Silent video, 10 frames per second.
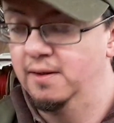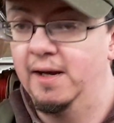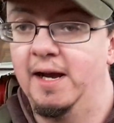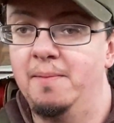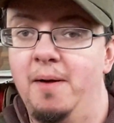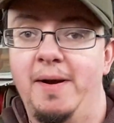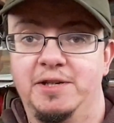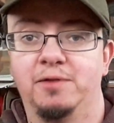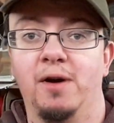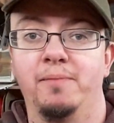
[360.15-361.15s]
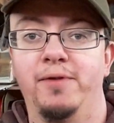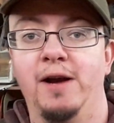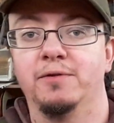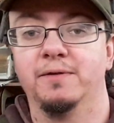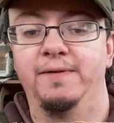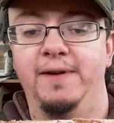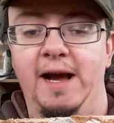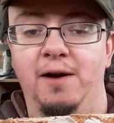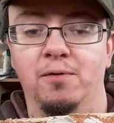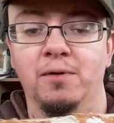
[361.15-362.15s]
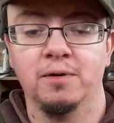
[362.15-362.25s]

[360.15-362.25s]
um, I'm actually quite proud of how